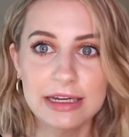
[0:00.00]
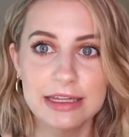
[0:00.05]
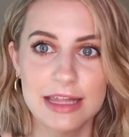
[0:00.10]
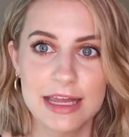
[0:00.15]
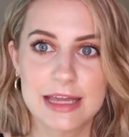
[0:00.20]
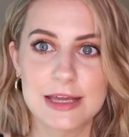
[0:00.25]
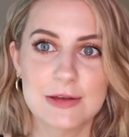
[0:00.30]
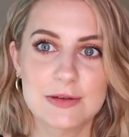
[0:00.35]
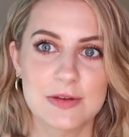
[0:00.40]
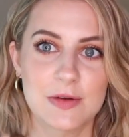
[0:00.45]

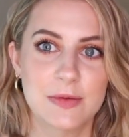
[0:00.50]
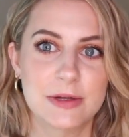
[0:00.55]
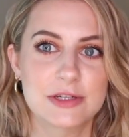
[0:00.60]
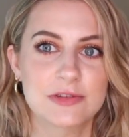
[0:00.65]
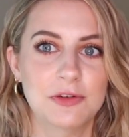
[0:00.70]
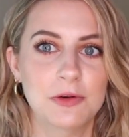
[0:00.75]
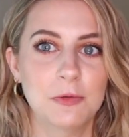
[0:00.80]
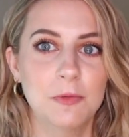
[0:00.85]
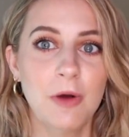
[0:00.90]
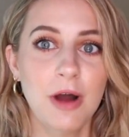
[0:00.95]
Thank you so
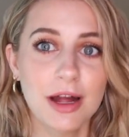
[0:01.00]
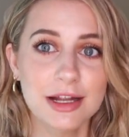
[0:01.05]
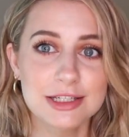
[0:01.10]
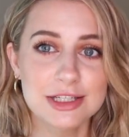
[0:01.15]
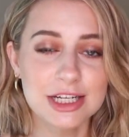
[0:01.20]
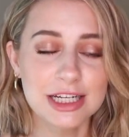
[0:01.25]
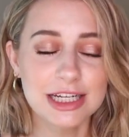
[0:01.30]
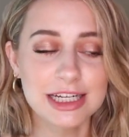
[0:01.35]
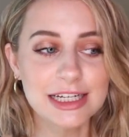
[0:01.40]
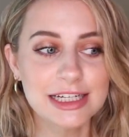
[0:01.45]
much for
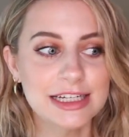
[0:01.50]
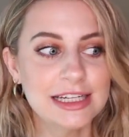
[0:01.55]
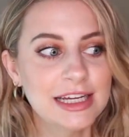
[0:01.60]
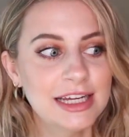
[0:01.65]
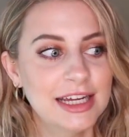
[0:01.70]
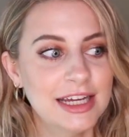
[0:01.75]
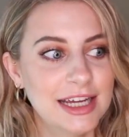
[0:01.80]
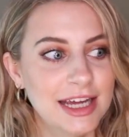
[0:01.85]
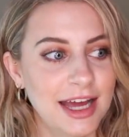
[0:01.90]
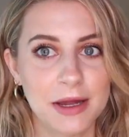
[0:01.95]
watching.
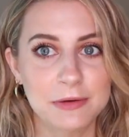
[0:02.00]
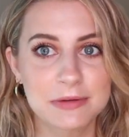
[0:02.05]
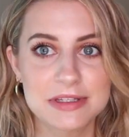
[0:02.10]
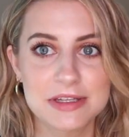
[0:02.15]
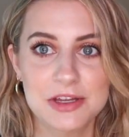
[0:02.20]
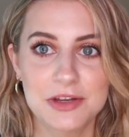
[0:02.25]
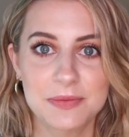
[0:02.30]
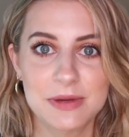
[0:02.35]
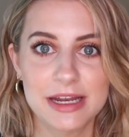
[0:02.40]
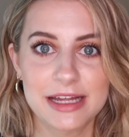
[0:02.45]
I will
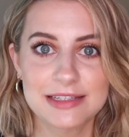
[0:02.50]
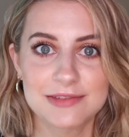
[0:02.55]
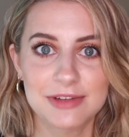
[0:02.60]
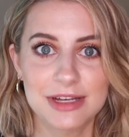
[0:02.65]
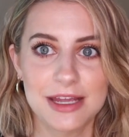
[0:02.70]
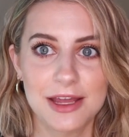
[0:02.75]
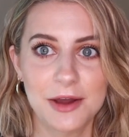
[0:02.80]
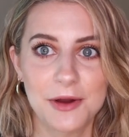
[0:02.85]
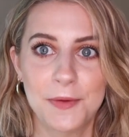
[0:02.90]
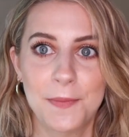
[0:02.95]
see you in my next
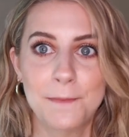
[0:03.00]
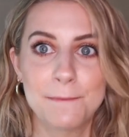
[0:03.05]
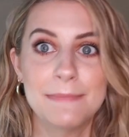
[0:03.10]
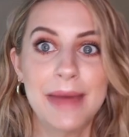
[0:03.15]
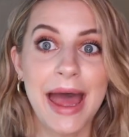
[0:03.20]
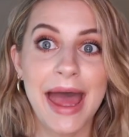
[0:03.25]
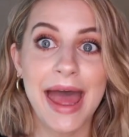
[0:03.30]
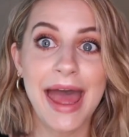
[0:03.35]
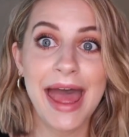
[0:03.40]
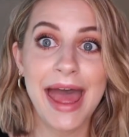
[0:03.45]
video.
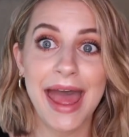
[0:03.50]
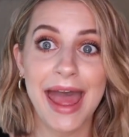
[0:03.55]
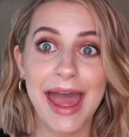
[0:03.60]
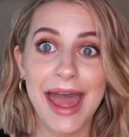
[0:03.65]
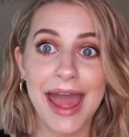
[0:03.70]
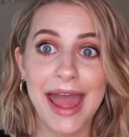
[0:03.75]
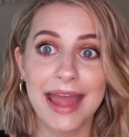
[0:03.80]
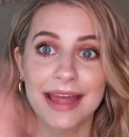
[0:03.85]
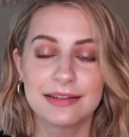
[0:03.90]
Bye!